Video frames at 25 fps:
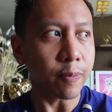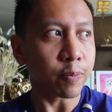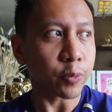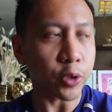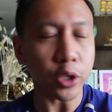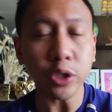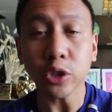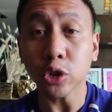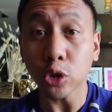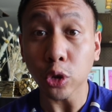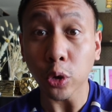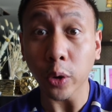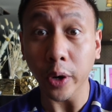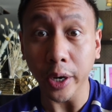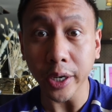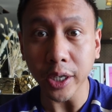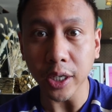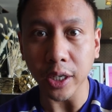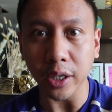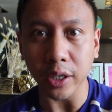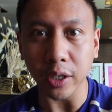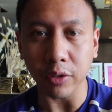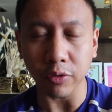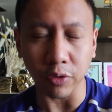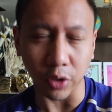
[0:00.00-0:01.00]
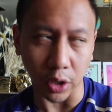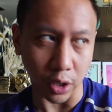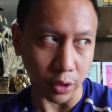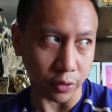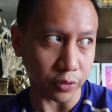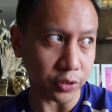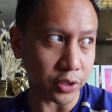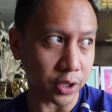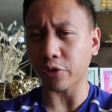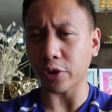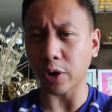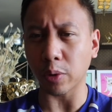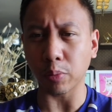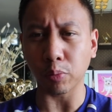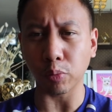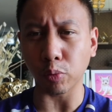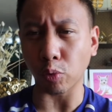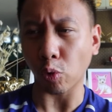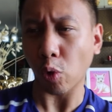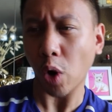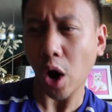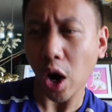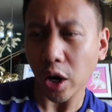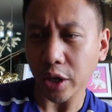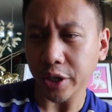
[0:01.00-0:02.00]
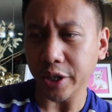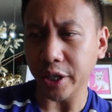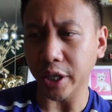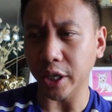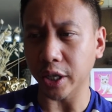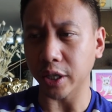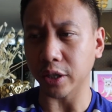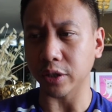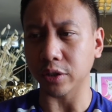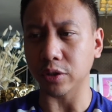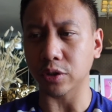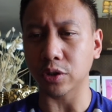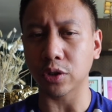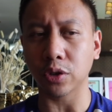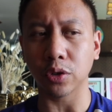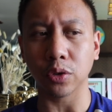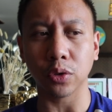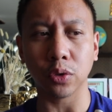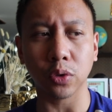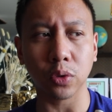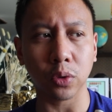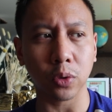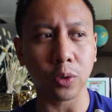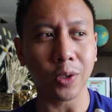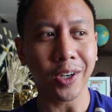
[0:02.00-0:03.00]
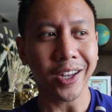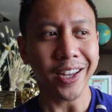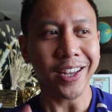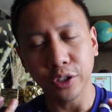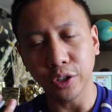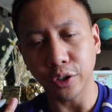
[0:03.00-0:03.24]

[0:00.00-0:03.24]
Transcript: There's training involved, from walking to